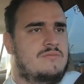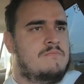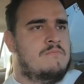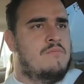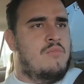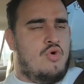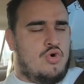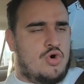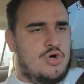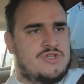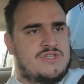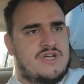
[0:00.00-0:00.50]

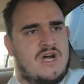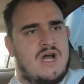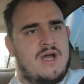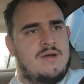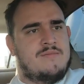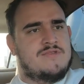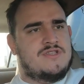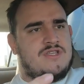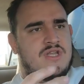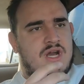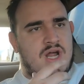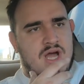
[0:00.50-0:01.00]
more
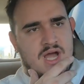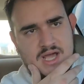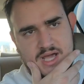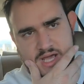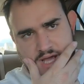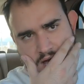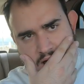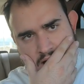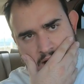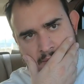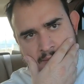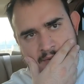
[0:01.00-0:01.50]
times than I
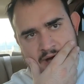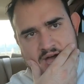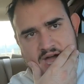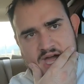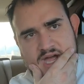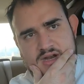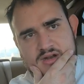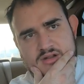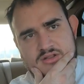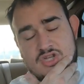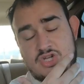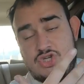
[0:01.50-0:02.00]
am
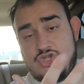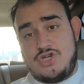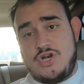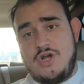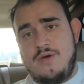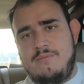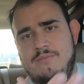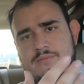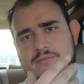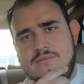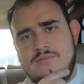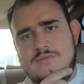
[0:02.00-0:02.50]
at the
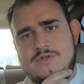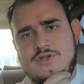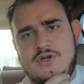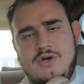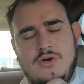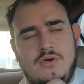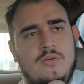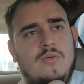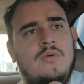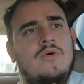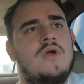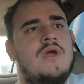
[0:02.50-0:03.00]
gym. So
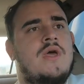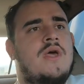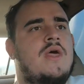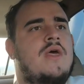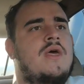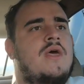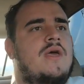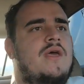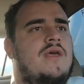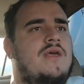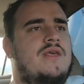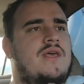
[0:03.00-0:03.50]

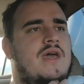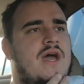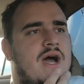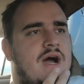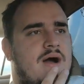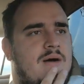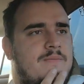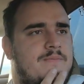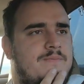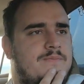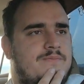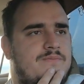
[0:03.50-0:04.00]

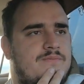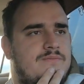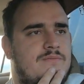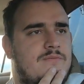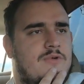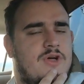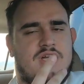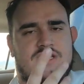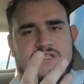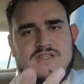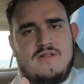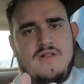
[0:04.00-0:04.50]
yeah,
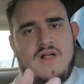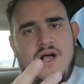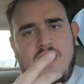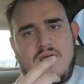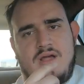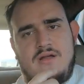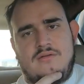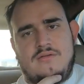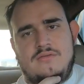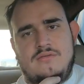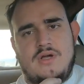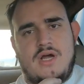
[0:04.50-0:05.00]
well, that's a lie.
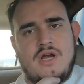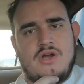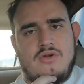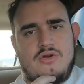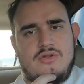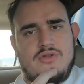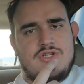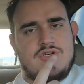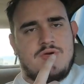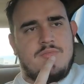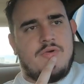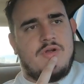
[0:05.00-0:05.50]
I go
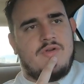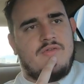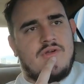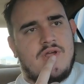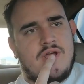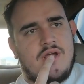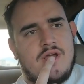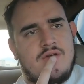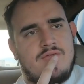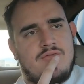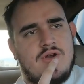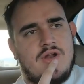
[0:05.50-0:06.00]
to the gym
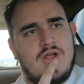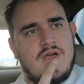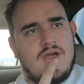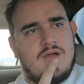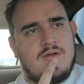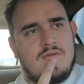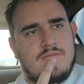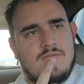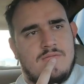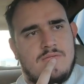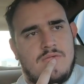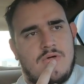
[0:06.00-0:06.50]
every day.
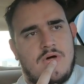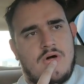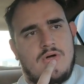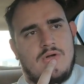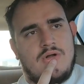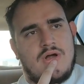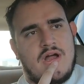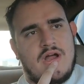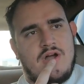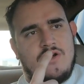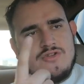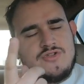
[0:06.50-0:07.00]

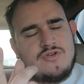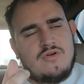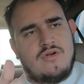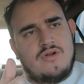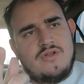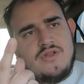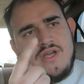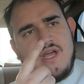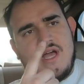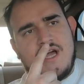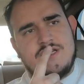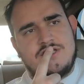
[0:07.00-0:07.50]
Well, I also go
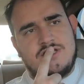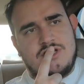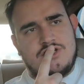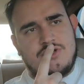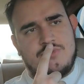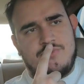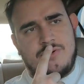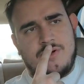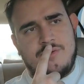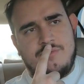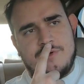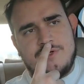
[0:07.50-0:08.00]
to the gas
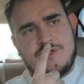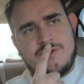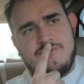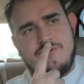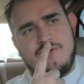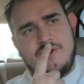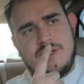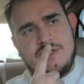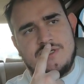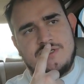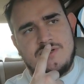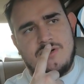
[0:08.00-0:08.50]
station pretty much
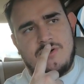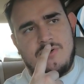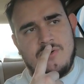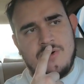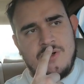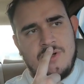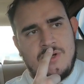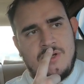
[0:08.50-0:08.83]
every day. So